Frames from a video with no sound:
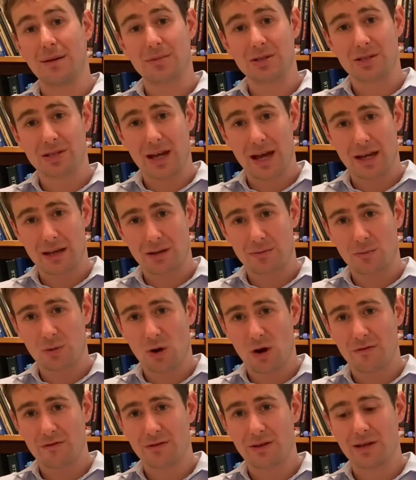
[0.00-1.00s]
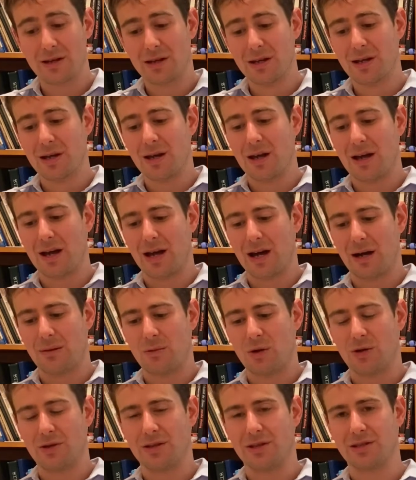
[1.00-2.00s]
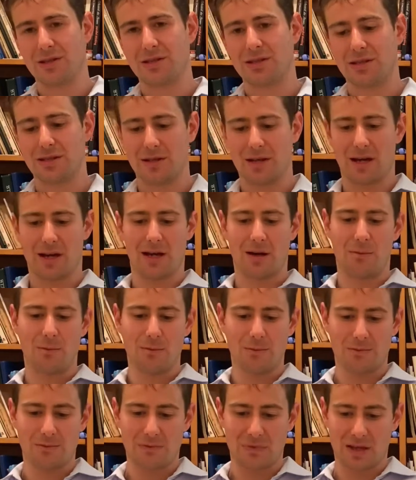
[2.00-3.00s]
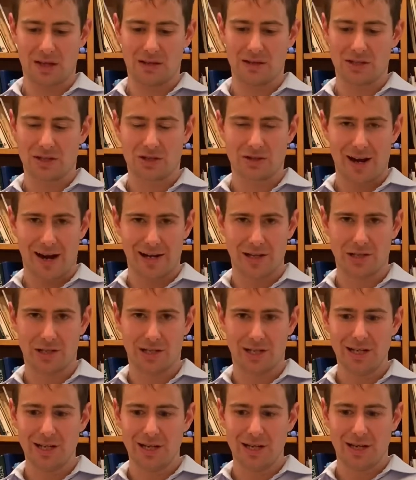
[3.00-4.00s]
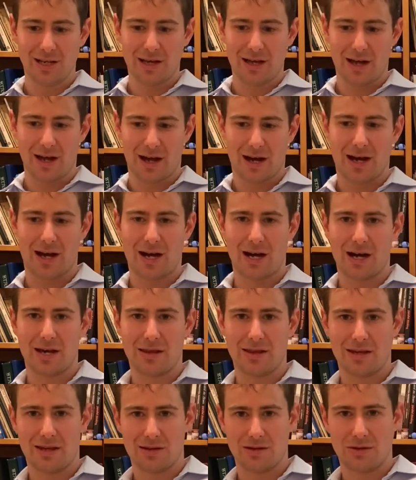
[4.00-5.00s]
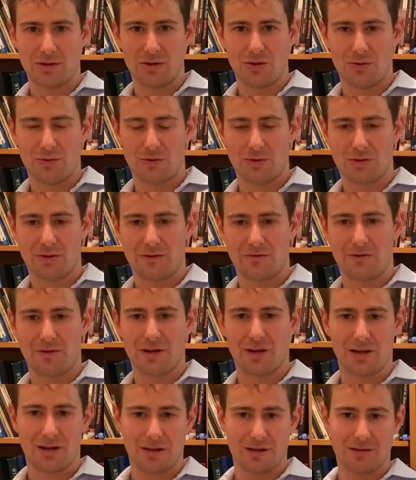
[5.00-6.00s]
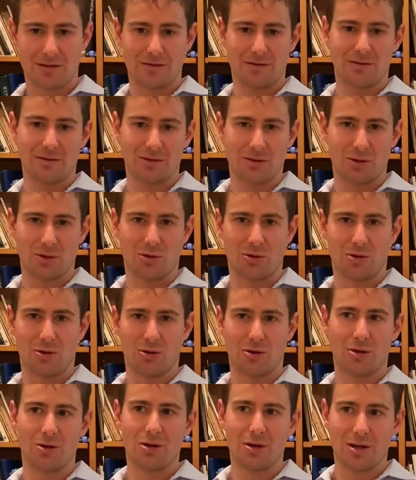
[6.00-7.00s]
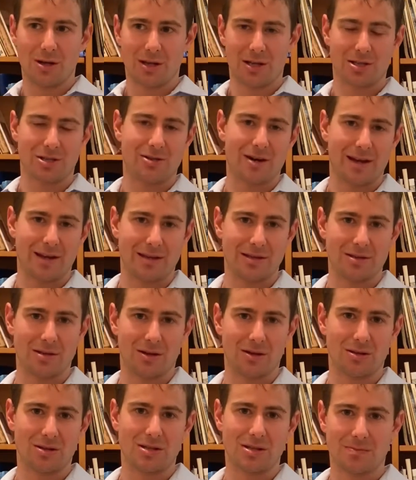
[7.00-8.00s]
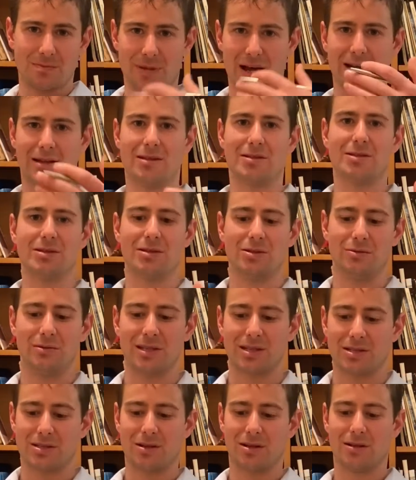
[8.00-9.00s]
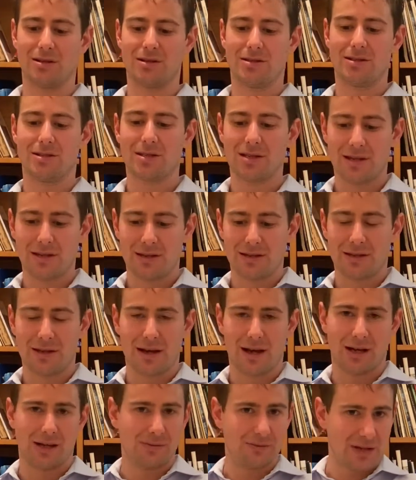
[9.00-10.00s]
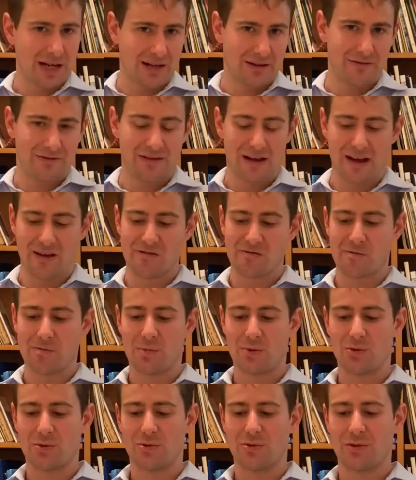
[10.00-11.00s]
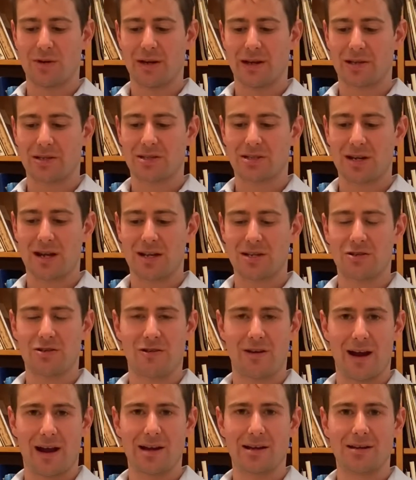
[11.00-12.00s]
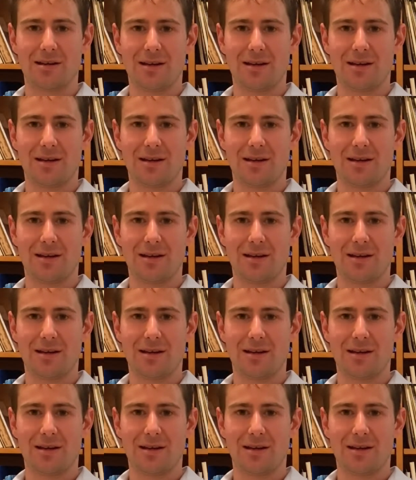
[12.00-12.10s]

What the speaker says: to take profit on this strategy, then you will convert your Australian dollars back into US dollars at a favourable exchange rate